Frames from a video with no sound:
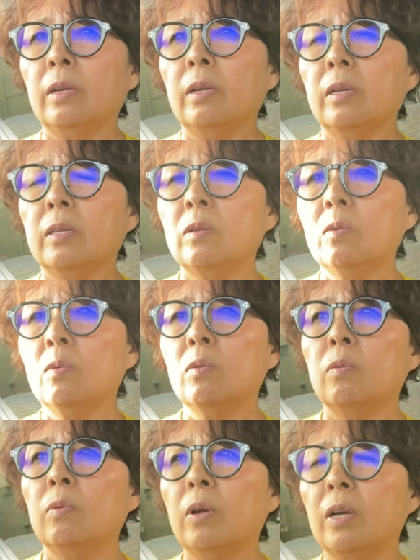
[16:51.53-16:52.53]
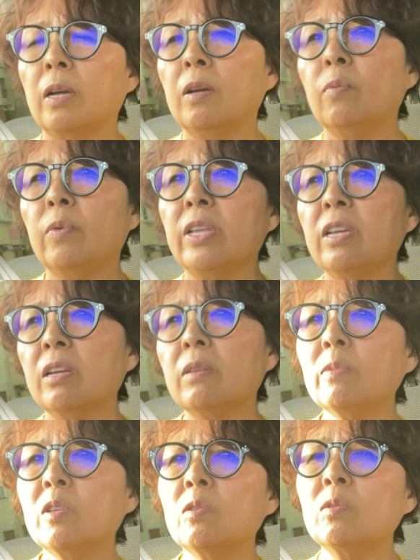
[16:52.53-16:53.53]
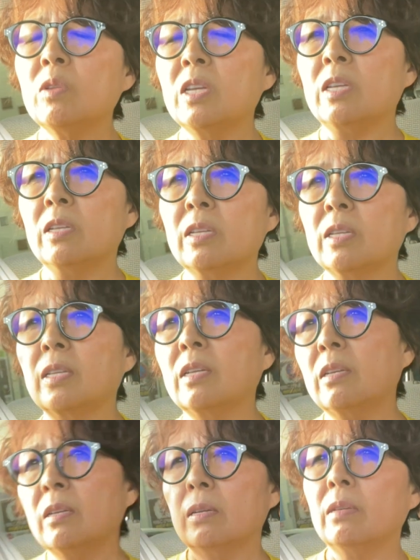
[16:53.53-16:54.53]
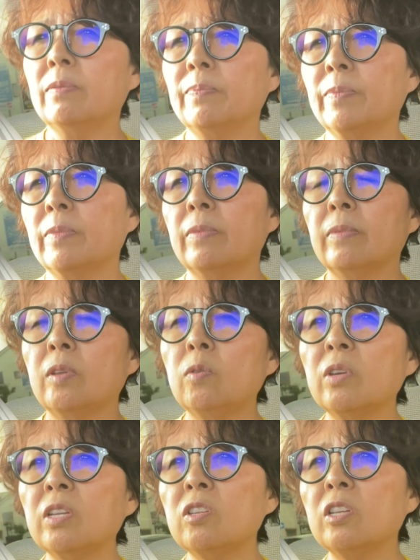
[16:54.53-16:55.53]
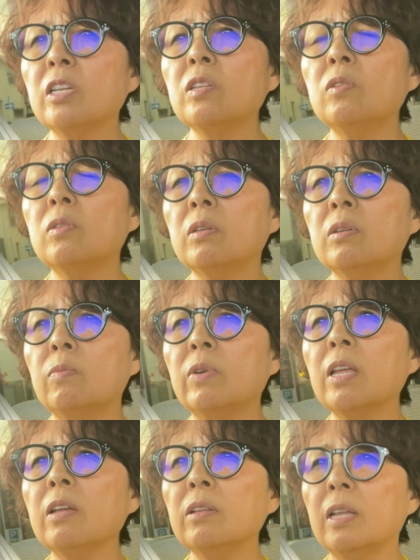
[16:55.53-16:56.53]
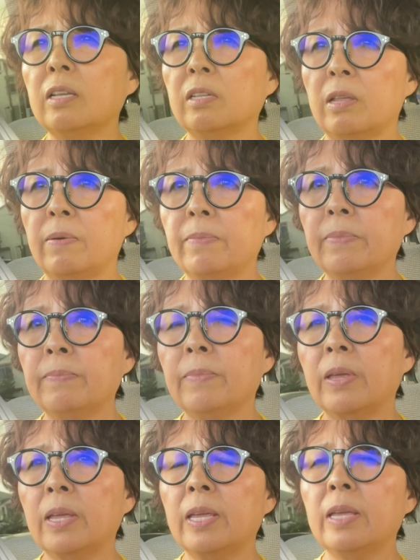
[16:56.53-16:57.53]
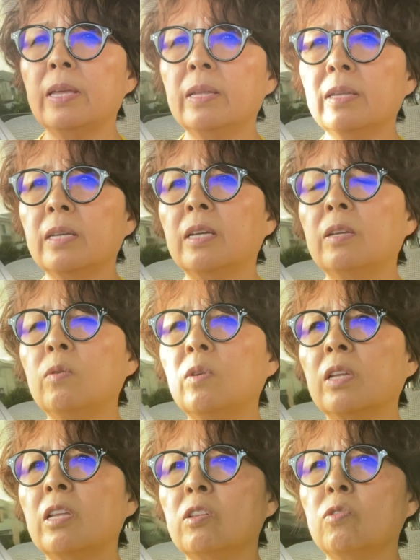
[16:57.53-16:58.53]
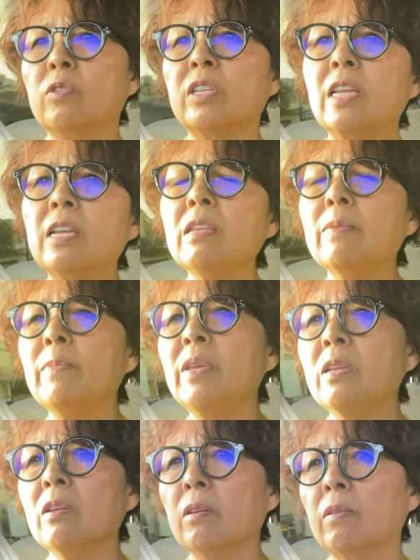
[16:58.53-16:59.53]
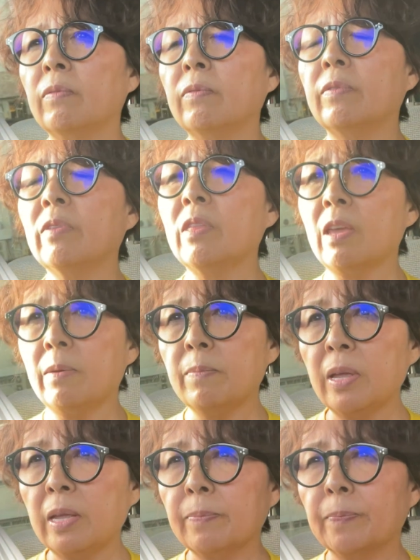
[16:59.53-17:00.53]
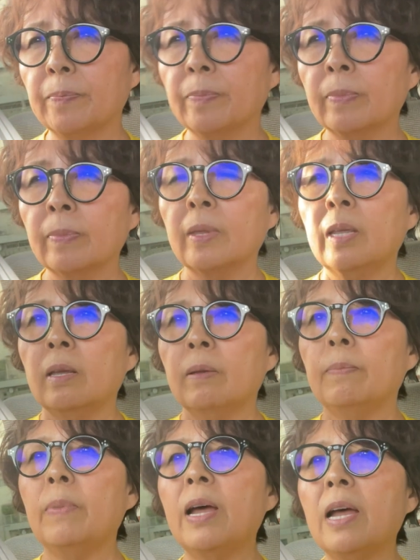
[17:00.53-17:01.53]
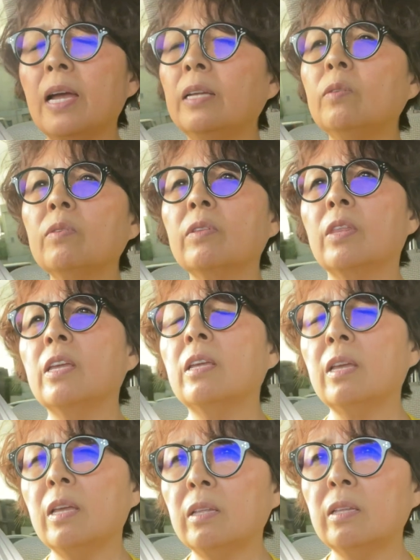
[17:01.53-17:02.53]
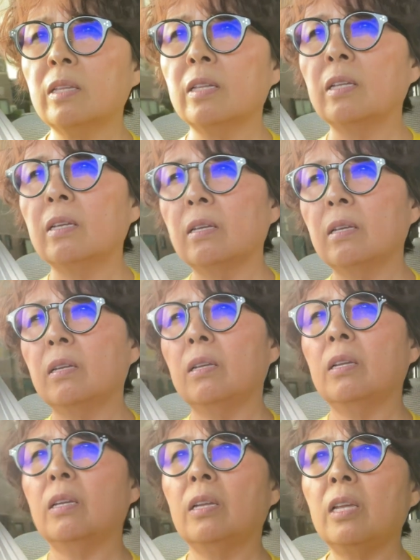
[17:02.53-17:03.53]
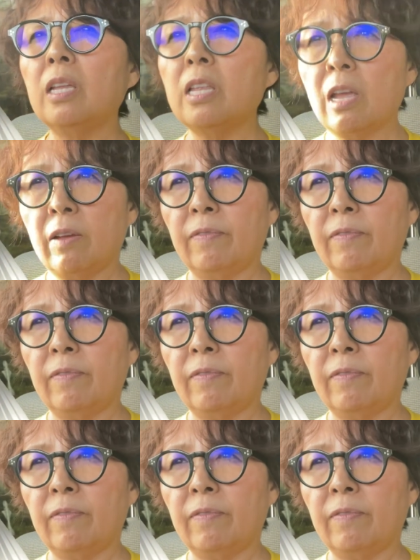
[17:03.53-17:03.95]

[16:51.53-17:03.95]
So when it comes to this, you can just recognize them, and you can understand the meaning of them, but I don't think it's enough.